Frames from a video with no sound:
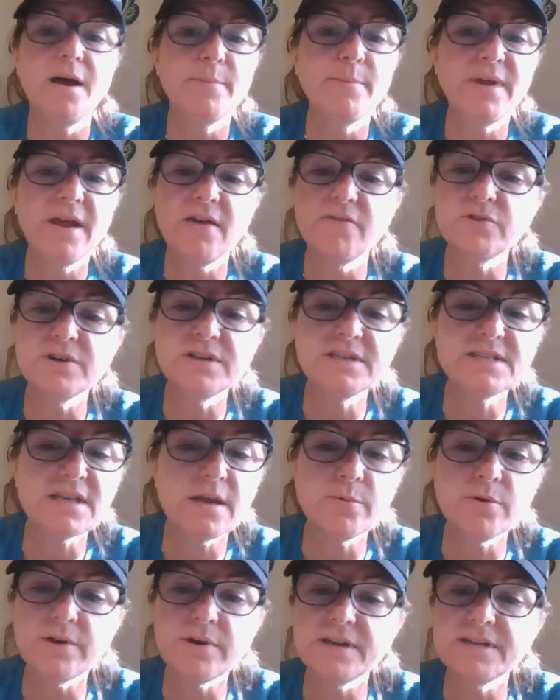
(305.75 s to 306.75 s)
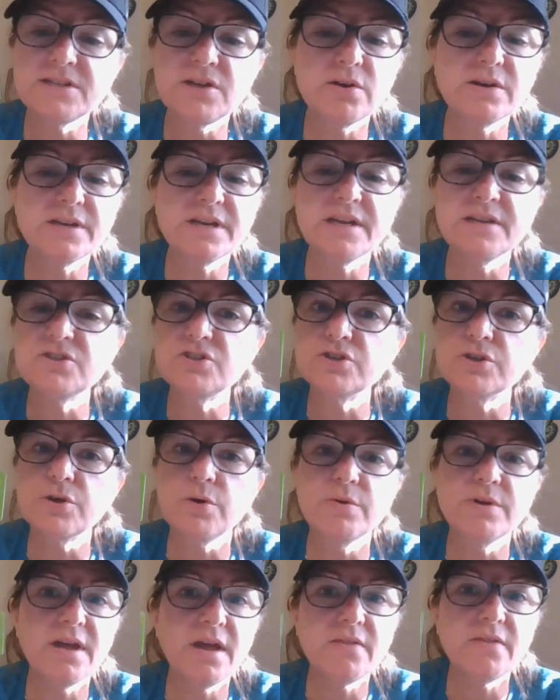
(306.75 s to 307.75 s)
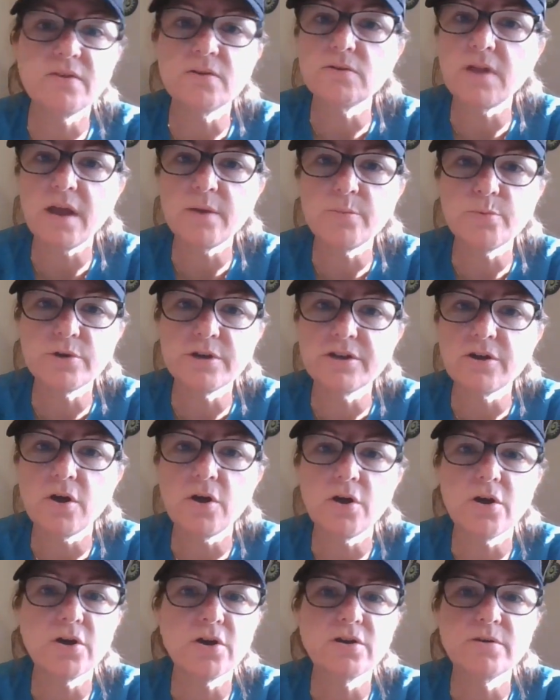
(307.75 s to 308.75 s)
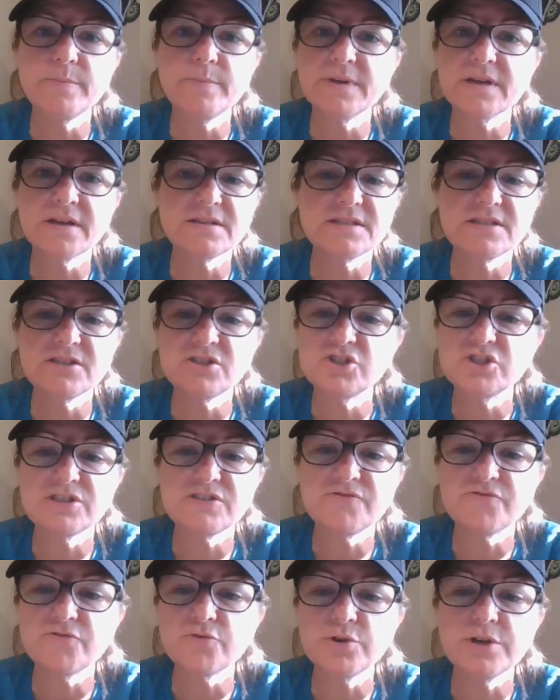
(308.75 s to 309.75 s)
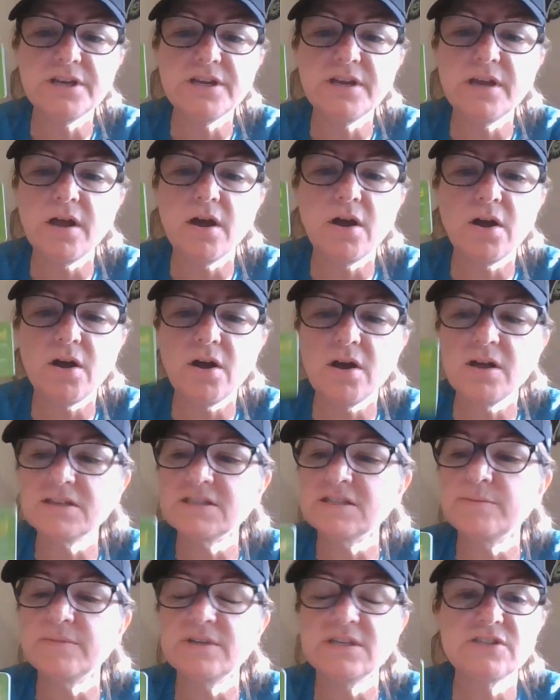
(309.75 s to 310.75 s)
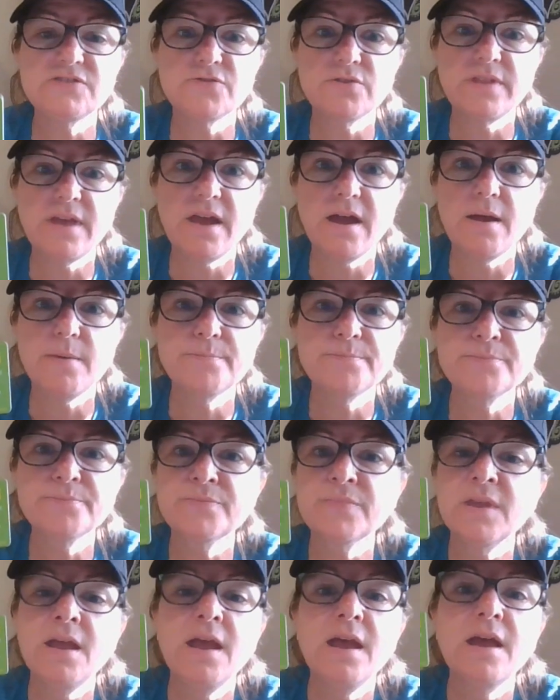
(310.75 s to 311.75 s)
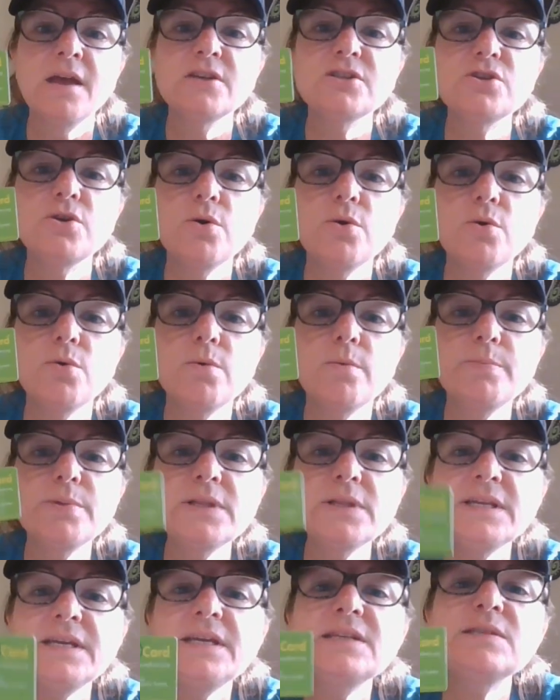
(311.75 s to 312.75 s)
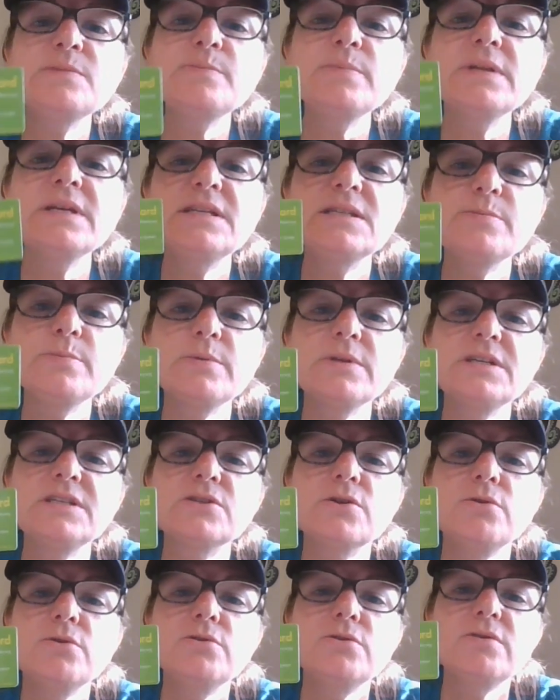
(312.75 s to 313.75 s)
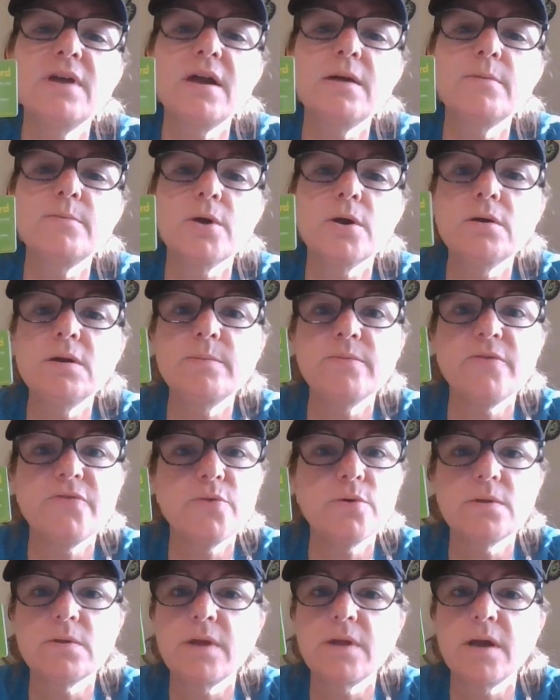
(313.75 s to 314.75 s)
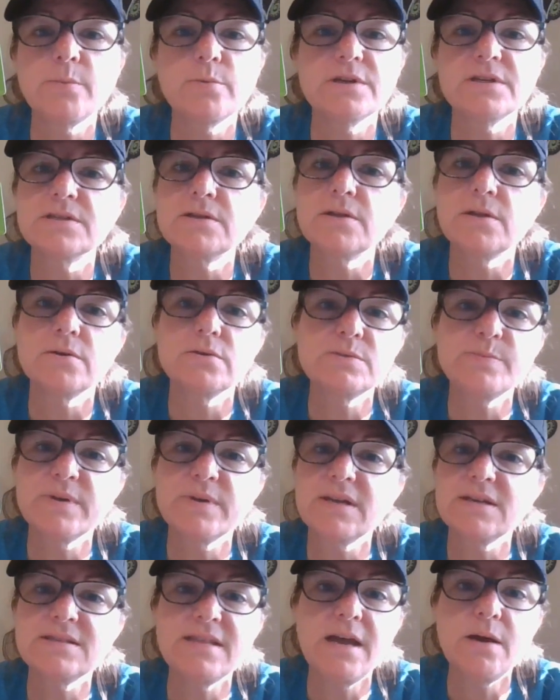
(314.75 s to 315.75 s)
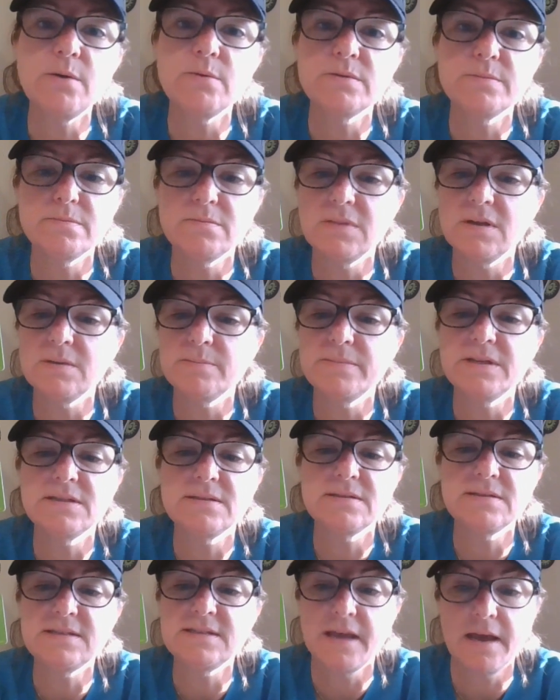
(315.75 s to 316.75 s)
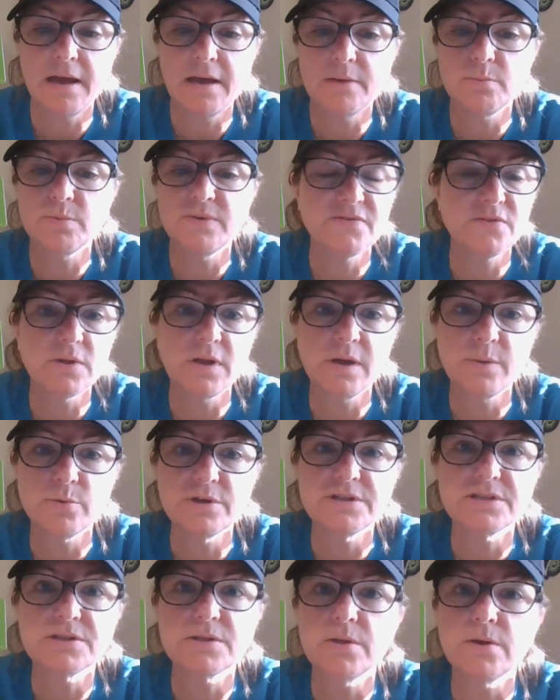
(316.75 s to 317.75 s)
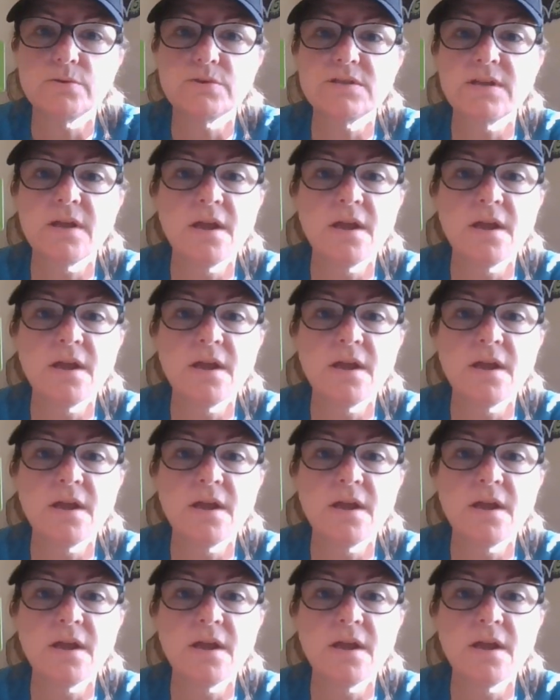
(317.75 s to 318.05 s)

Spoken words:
Every summer, I tell kids to go get their library card because it's just free awesomeness for them. So please, please, please go do that. Hurry before the library's closed, because that would be sad if the library's closed.